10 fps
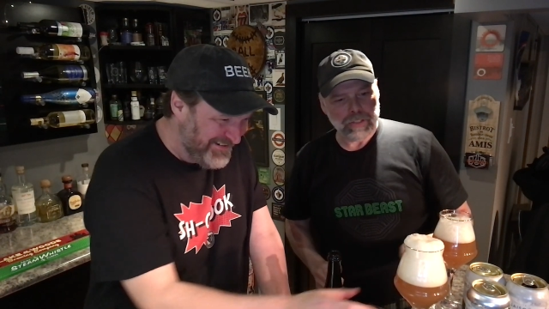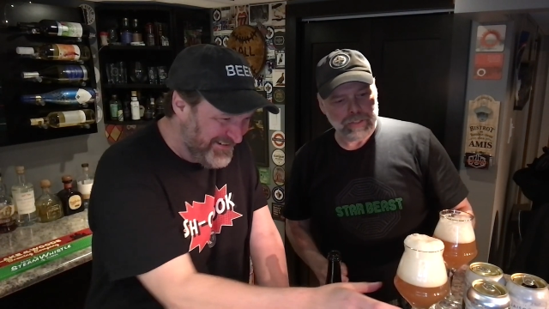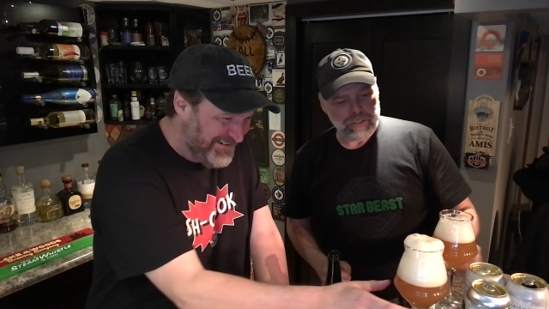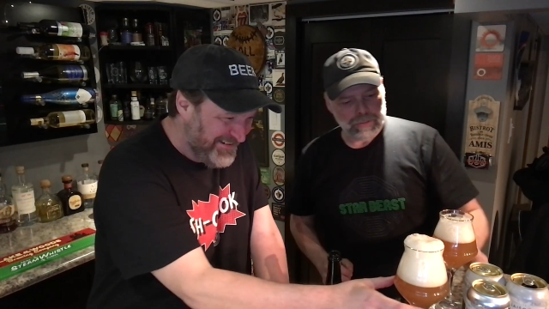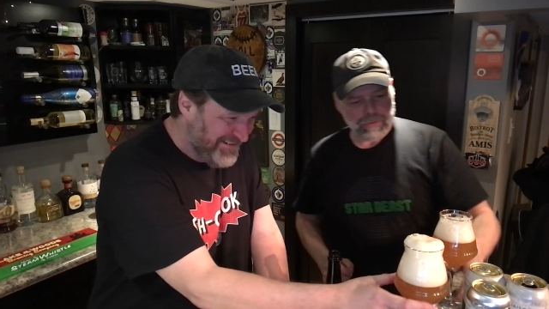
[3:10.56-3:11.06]

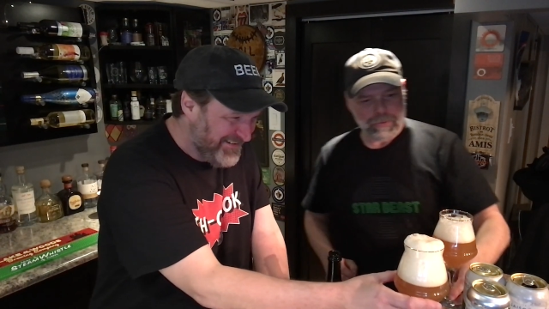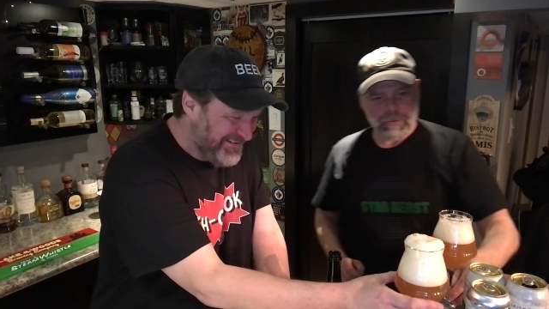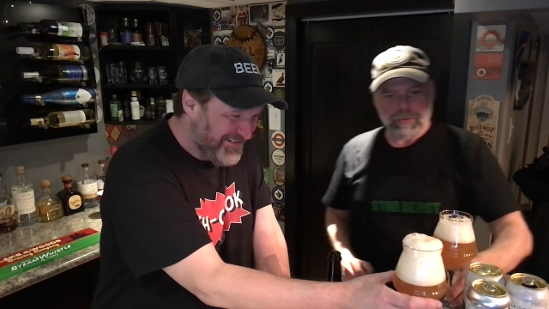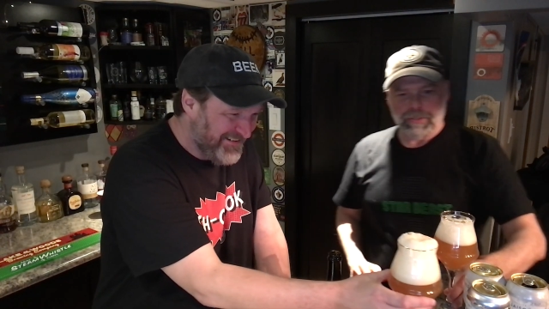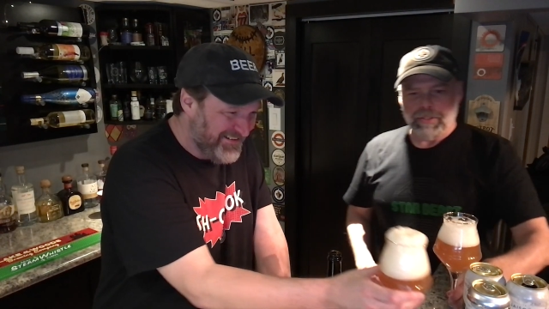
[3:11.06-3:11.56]
Speaker 1: a
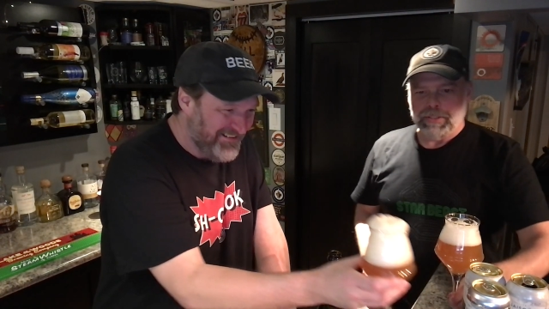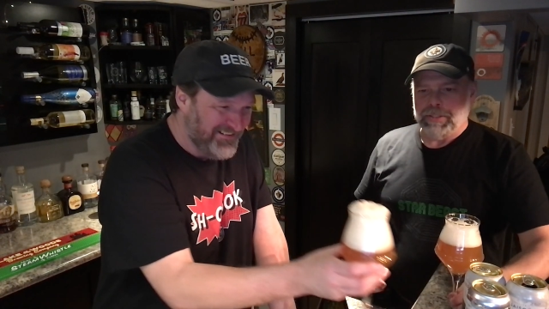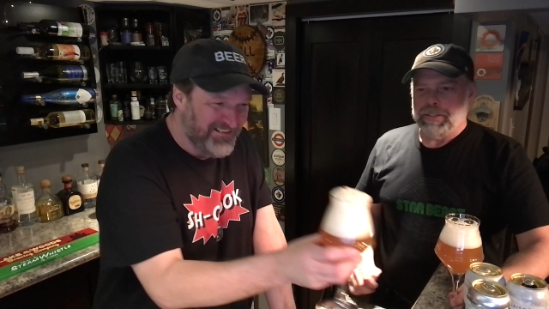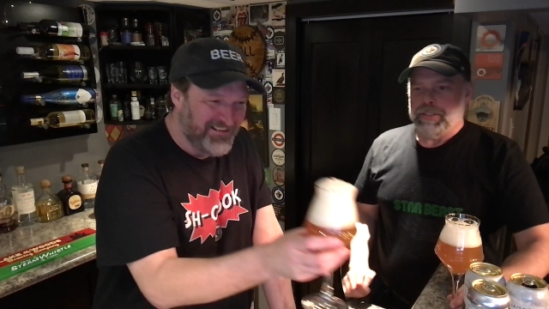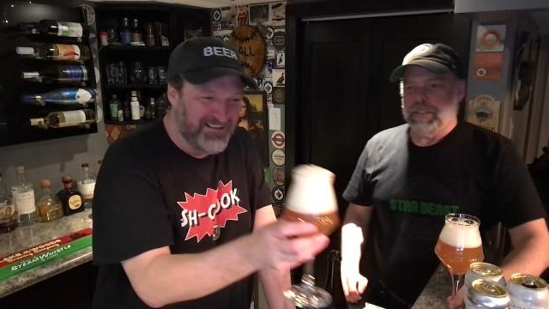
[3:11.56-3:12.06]

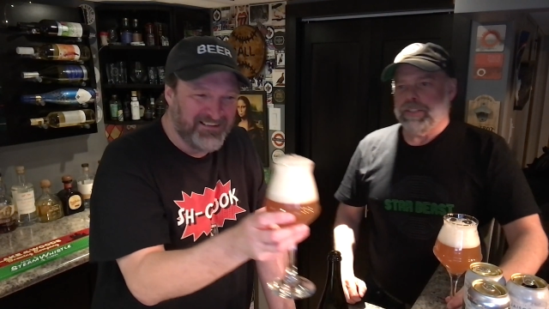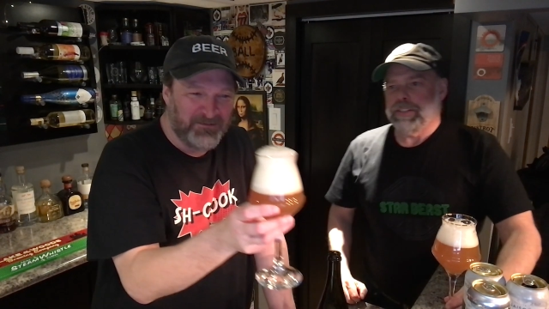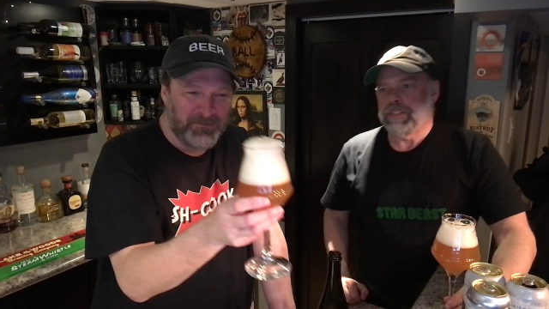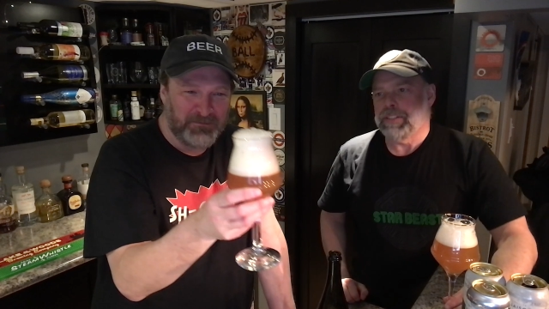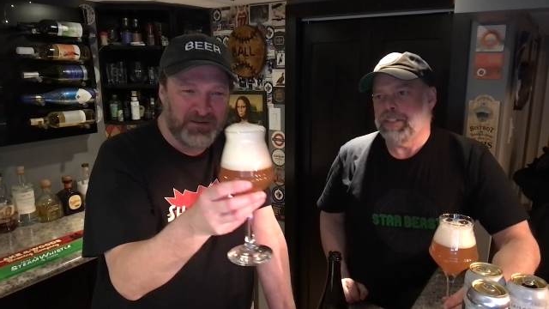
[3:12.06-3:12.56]
like a
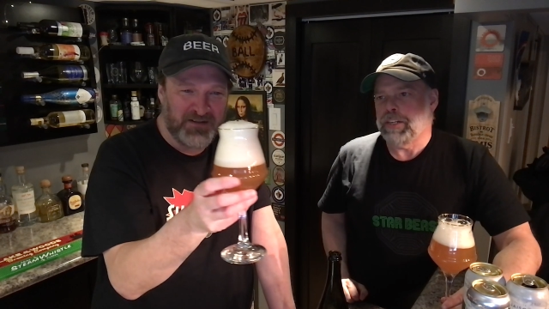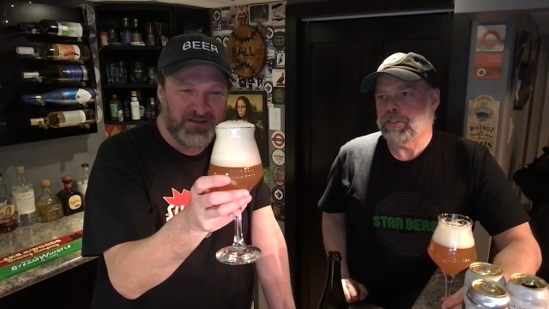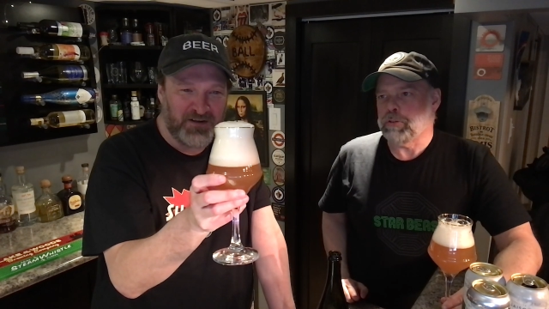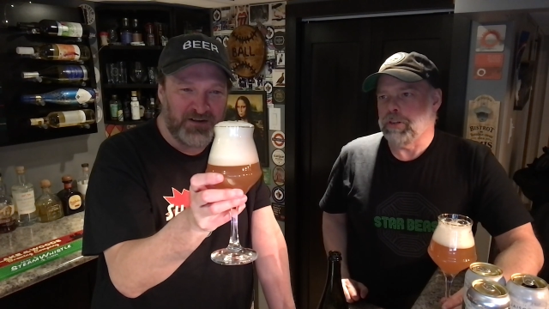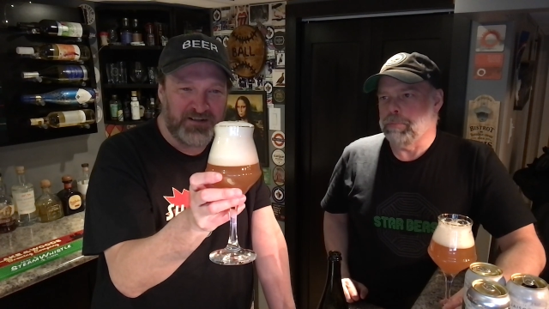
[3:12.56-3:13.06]

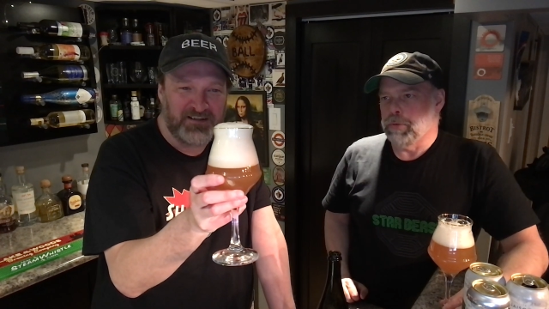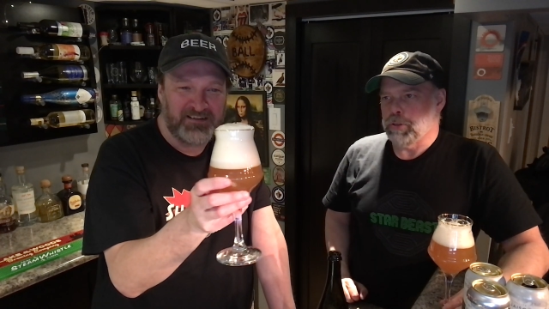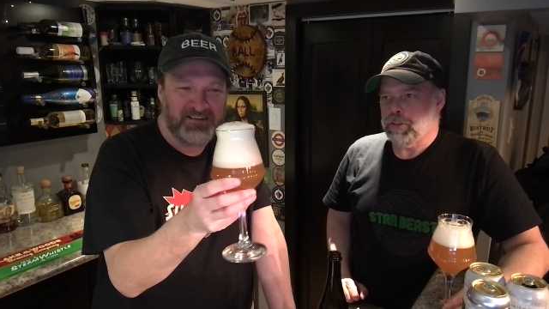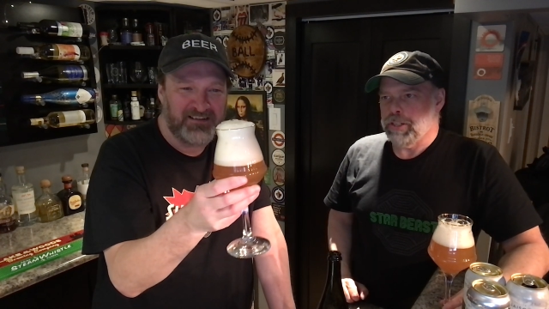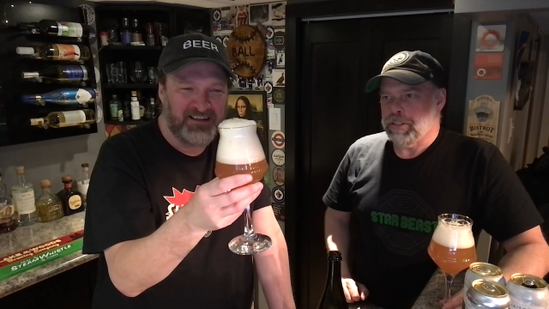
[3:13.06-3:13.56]
dessert. Ice cream
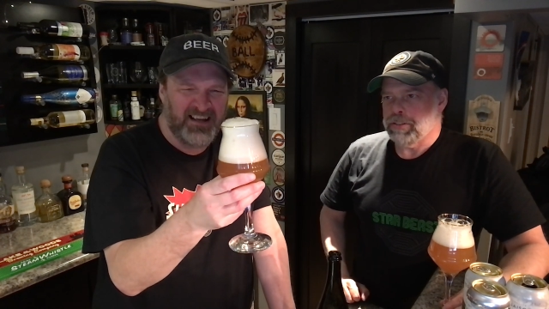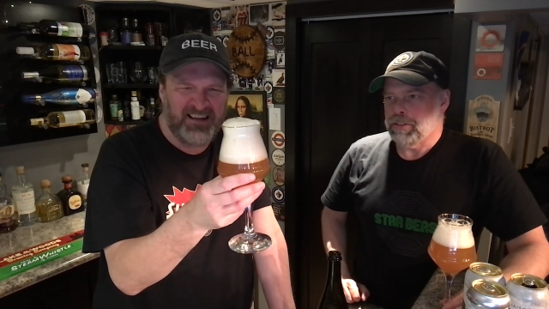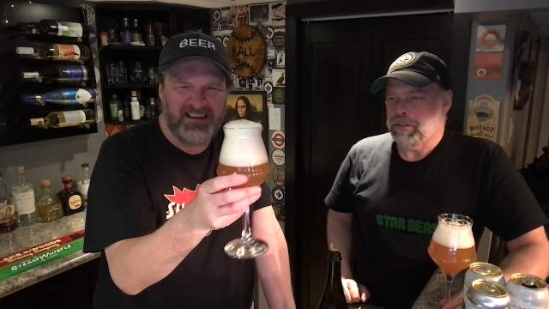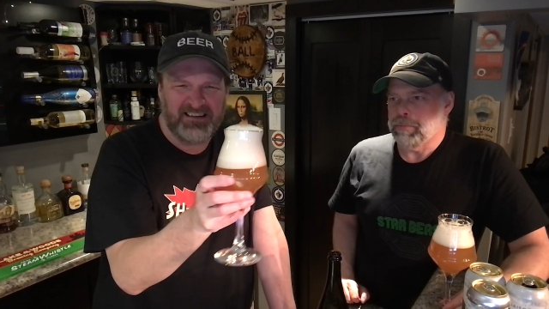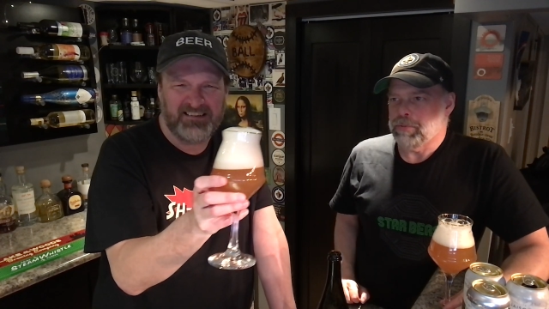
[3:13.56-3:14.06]
milkshake.
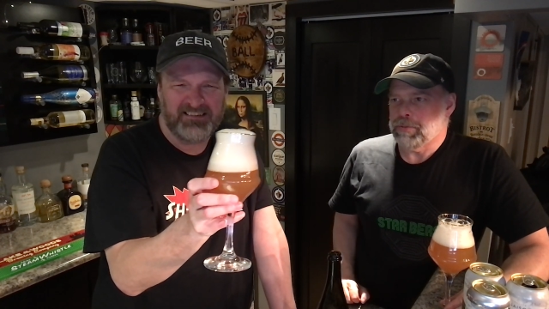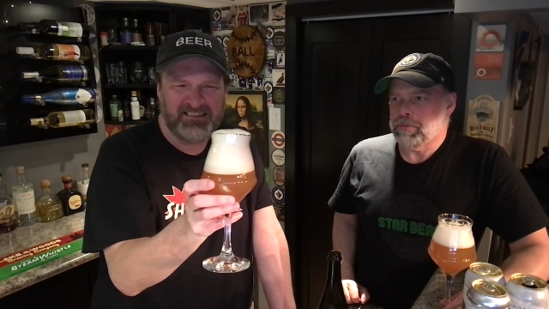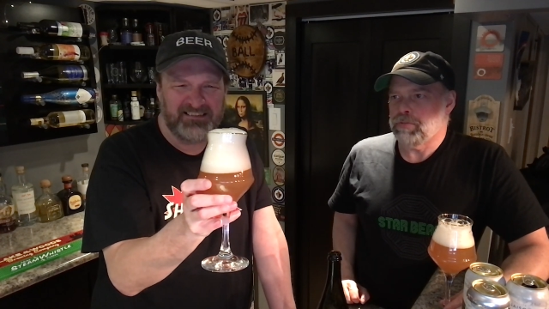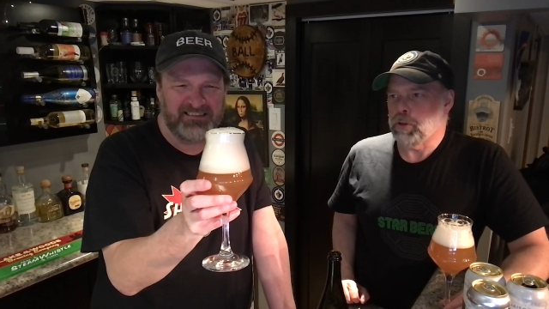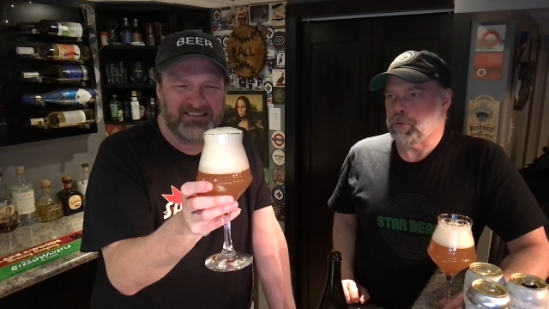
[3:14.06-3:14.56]
Yeah.
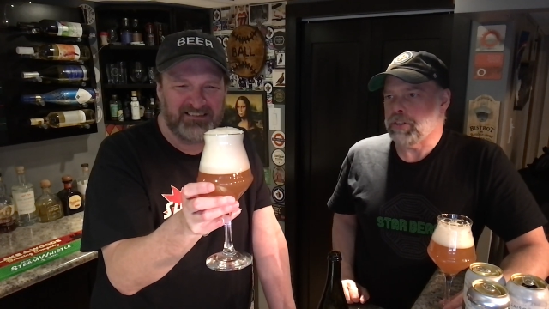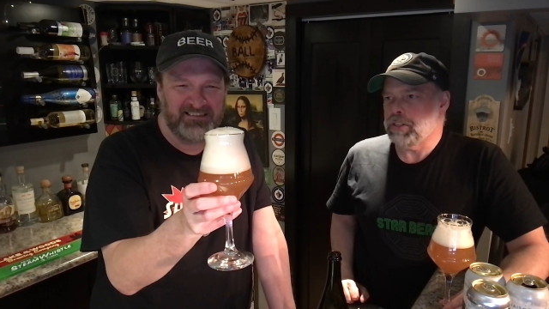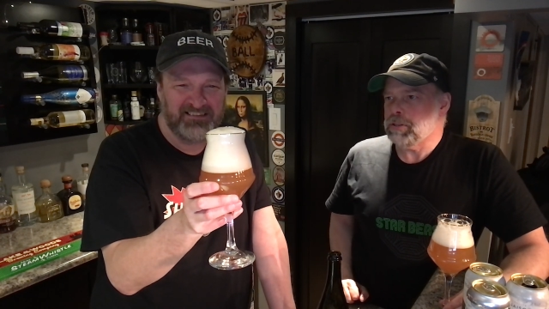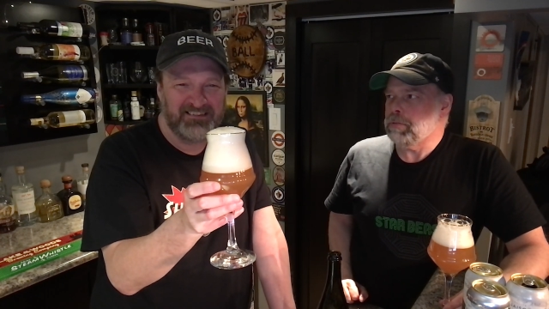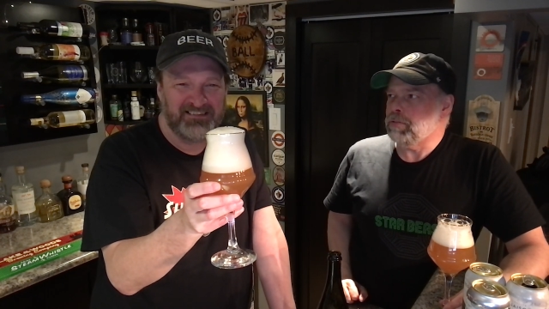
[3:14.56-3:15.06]
Float.
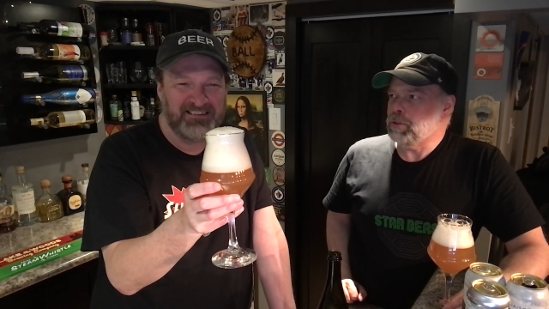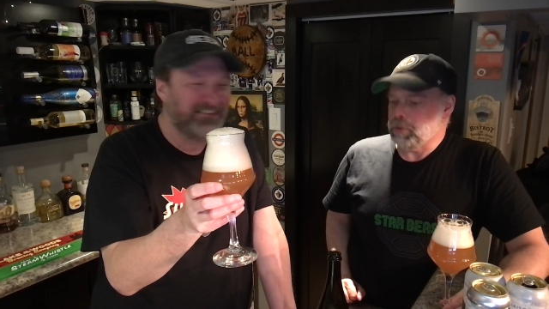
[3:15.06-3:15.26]
Ice cream float.